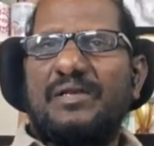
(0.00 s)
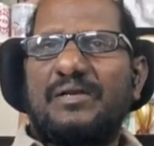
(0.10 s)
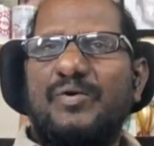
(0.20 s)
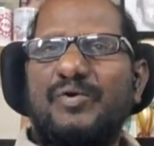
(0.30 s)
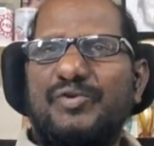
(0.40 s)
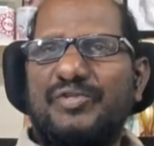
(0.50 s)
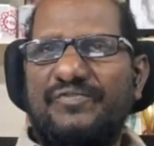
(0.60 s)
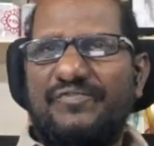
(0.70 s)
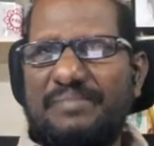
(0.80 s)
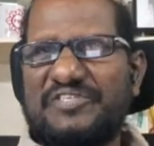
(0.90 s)
Go to the
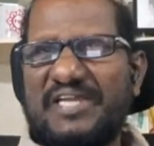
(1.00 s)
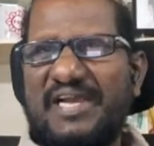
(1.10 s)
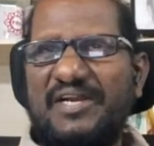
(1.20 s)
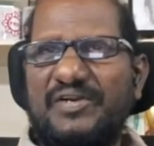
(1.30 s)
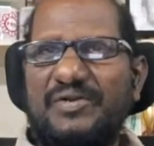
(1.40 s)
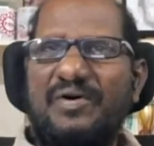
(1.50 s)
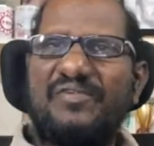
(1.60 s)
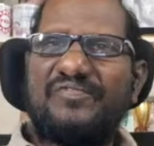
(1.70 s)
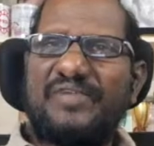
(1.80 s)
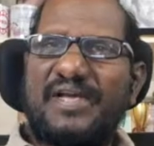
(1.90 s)
website of
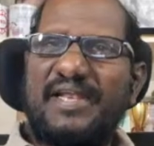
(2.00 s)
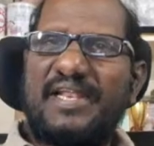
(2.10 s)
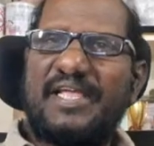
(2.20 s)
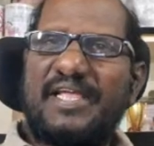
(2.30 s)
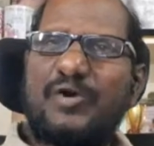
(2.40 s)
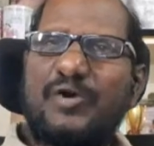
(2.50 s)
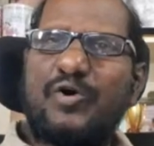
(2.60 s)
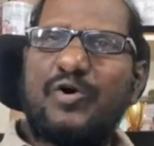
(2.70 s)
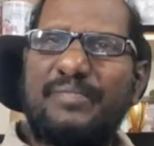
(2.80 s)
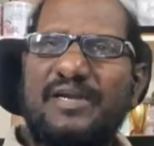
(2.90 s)
any
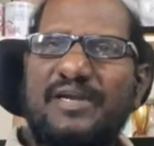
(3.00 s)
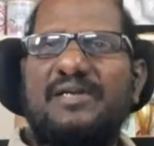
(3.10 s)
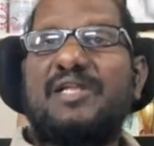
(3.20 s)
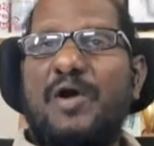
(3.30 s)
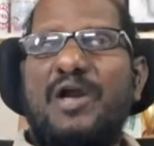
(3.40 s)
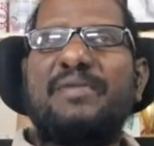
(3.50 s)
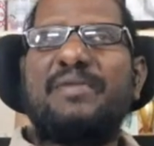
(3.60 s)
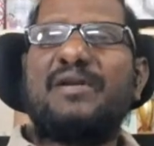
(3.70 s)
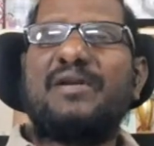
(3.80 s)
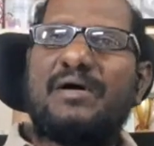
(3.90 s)
government department
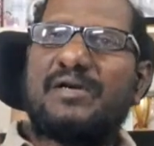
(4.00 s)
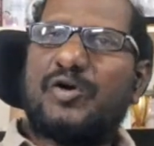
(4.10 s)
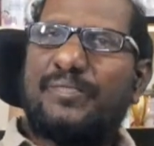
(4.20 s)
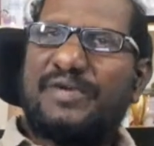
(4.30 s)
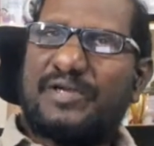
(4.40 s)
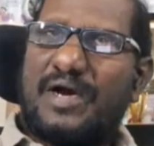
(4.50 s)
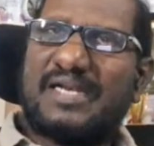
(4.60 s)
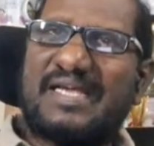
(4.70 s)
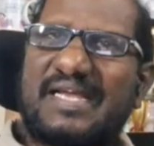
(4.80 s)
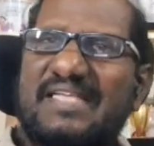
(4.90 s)
or government
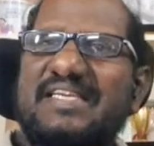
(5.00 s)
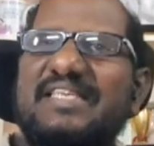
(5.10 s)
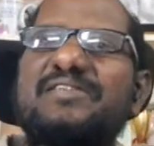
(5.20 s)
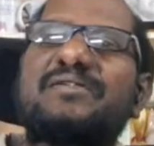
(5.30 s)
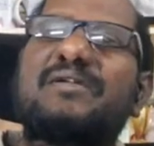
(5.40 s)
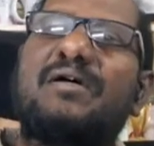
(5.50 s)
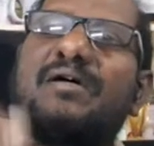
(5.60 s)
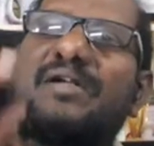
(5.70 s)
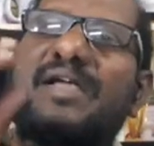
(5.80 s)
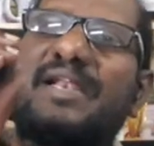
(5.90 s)
organization
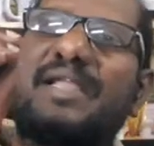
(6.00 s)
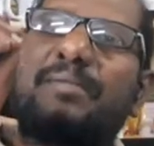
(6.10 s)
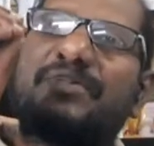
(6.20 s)
or any